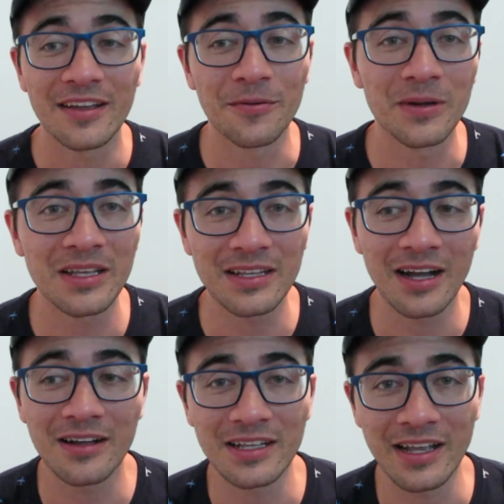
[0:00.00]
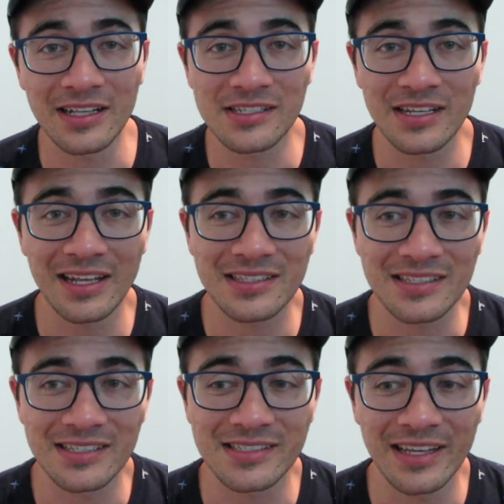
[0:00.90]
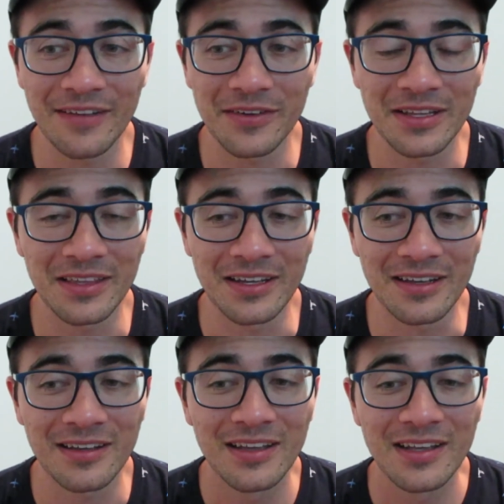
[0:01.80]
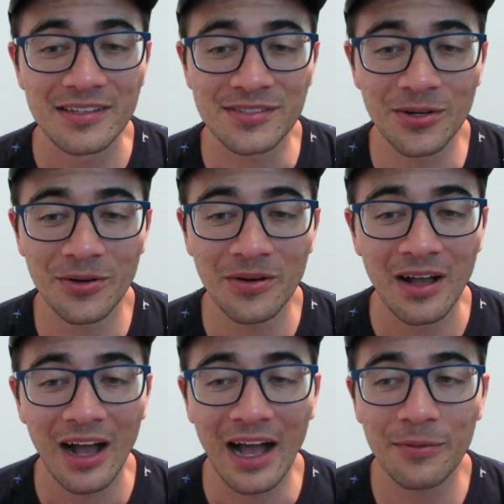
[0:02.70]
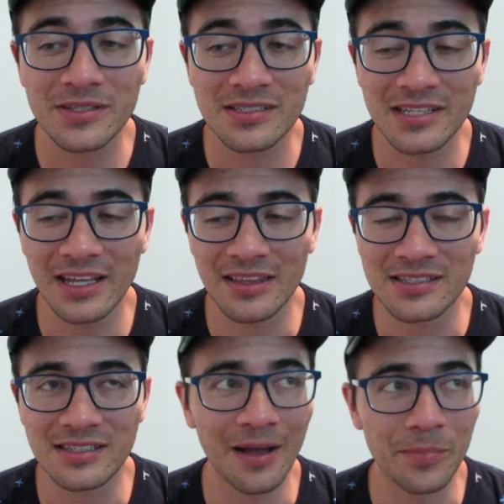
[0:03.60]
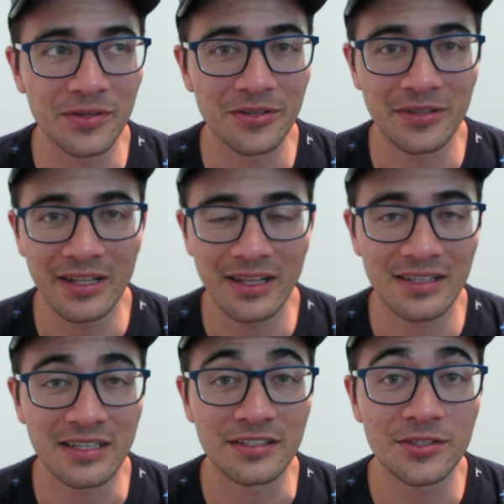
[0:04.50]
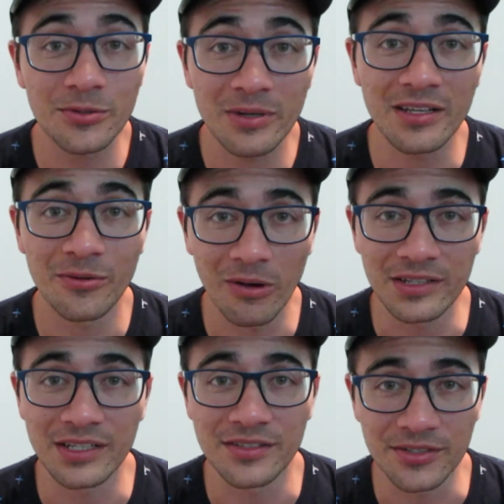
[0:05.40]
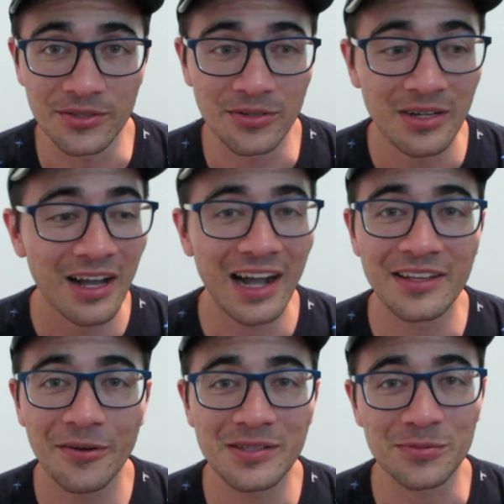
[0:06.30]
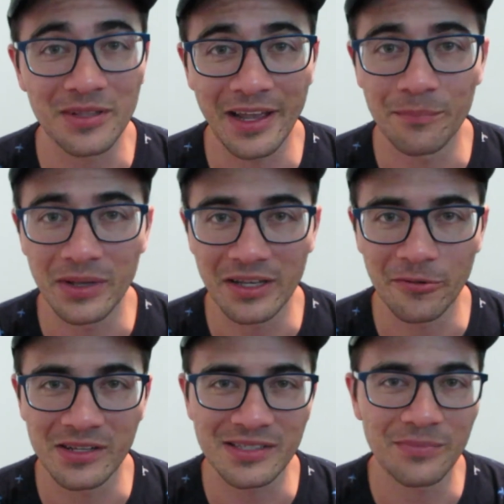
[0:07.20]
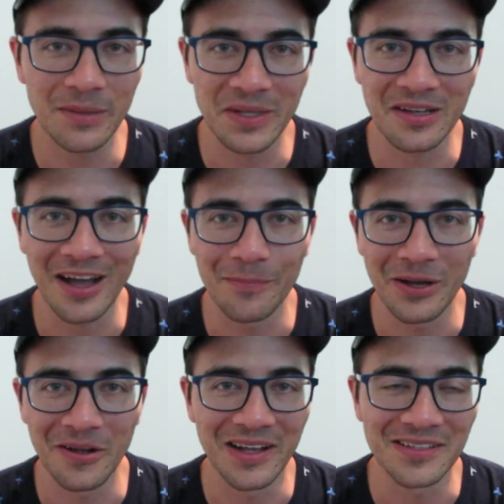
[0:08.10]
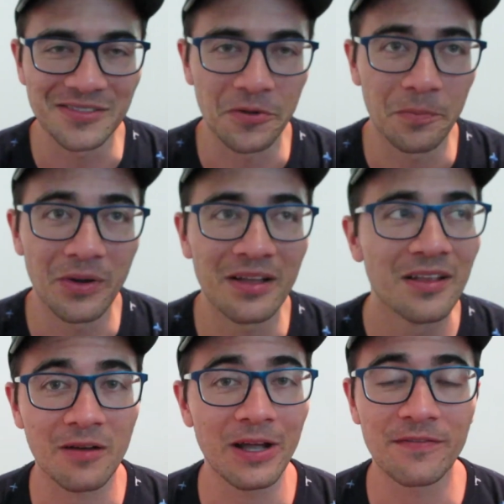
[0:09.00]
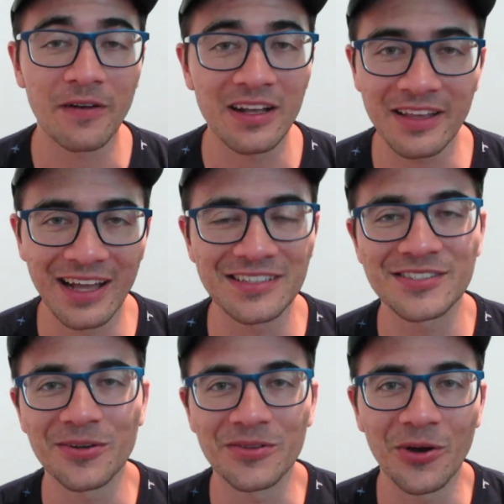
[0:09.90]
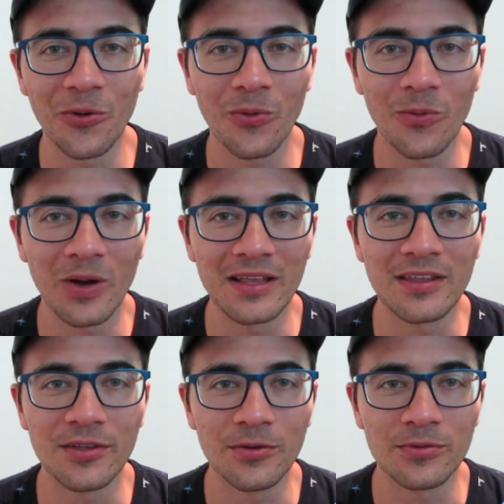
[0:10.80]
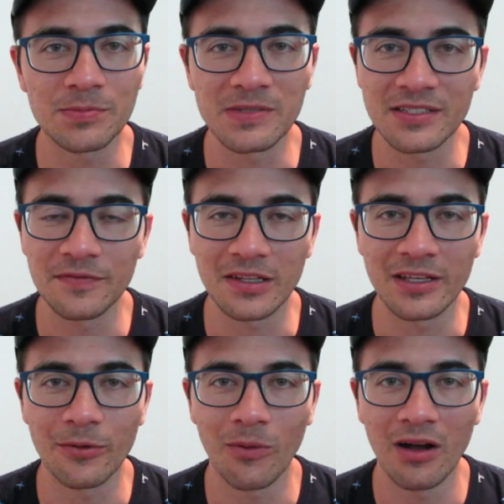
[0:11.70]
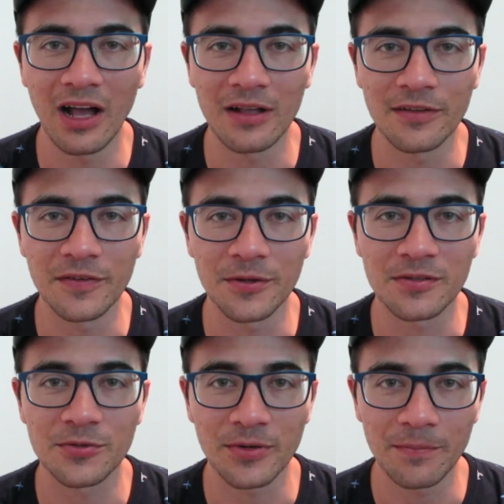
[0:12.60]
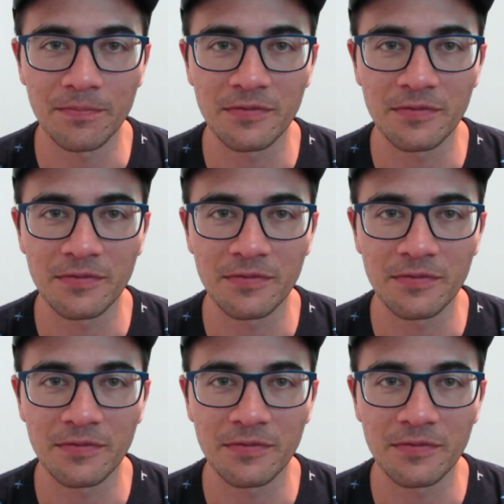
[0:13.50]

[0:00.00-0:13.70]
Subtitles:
you're really not going to get a chance to see everything. So I would just take this opportunity to do what you want to do. I know it's really ambiguous and maybe a cop-out answer, but quite frankly, I just don't know what you specifically want out of your trip